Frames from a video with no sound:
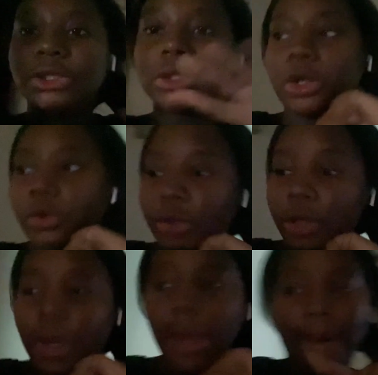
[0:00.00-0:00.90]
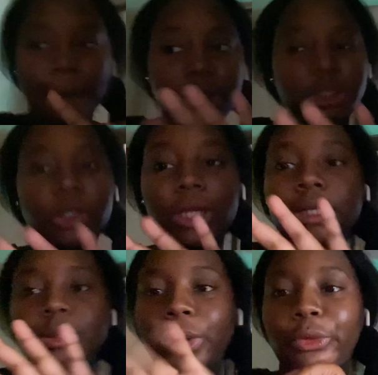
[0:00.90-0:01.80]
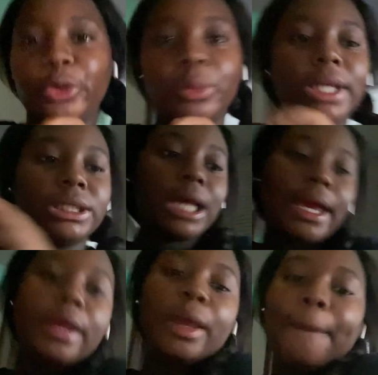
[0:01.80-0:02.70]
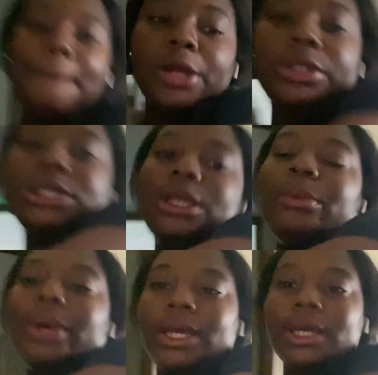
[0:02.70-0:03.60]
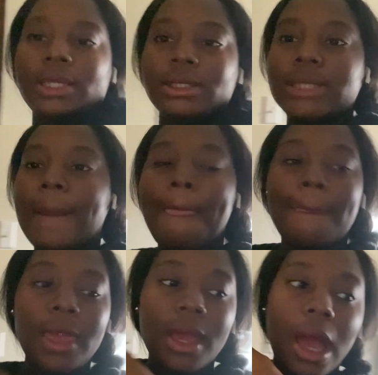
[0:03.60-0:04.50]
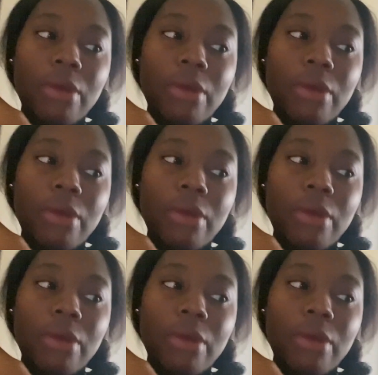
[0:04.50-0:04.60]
so I'm gonna show you guys my room. It's like embarrassing because I